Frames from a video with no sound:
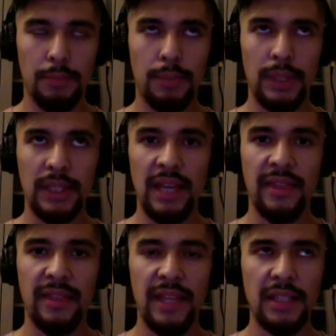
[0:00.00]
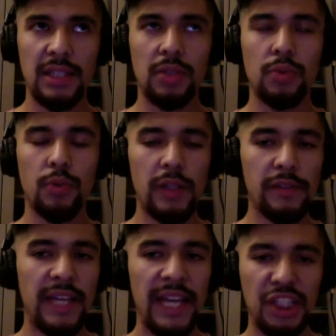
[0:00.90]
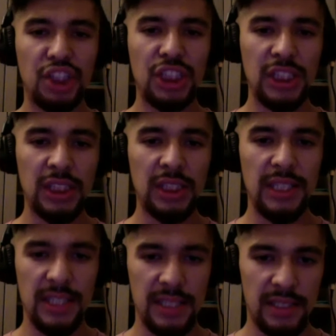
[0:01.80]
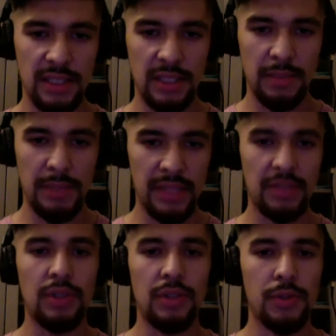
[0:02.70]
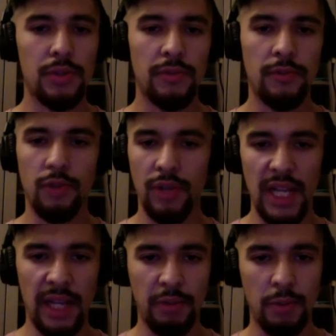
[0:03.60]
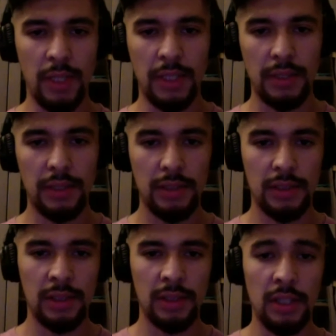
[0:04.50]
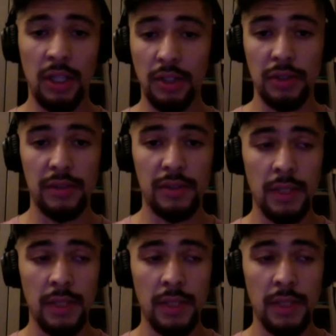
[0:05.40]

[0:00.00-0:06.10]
But I think the 12 kg is the best to use for everyone, adults.